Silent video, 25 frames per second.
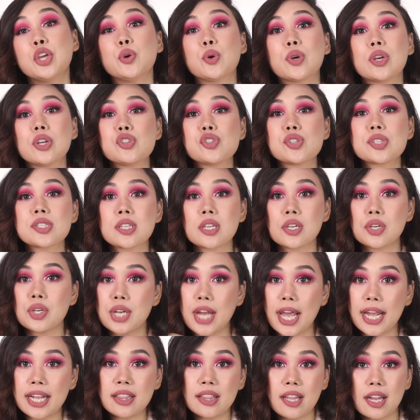You can just
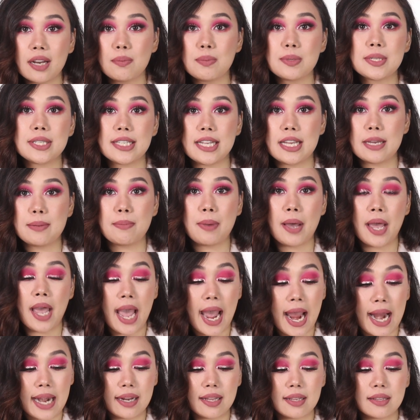correct that mistake by
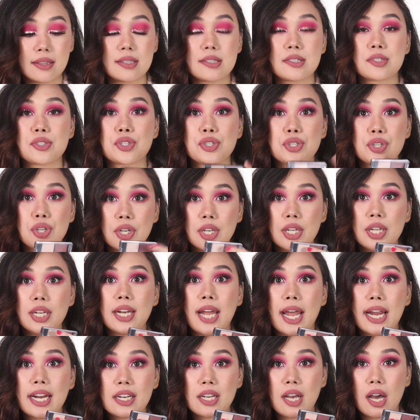adding this really
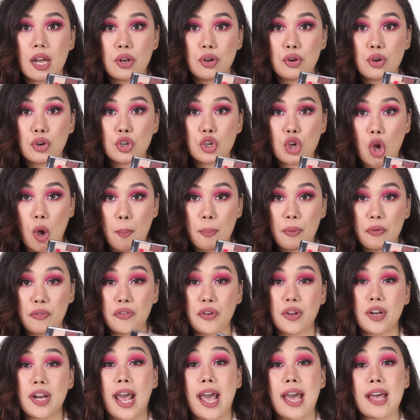light color on top
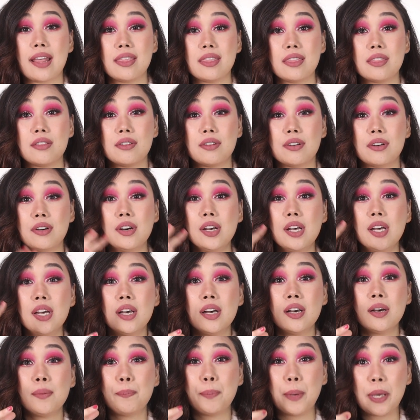of it, and the
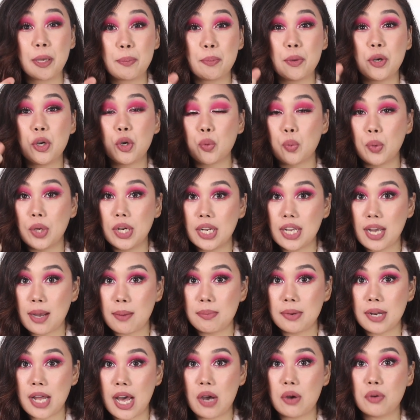pigment will
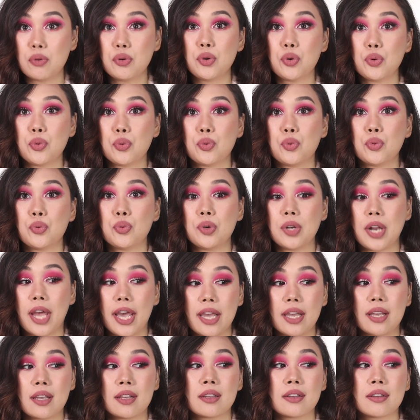come down to
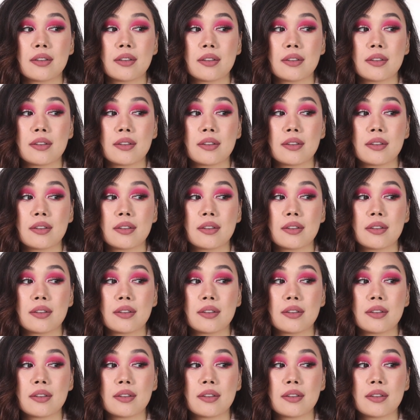like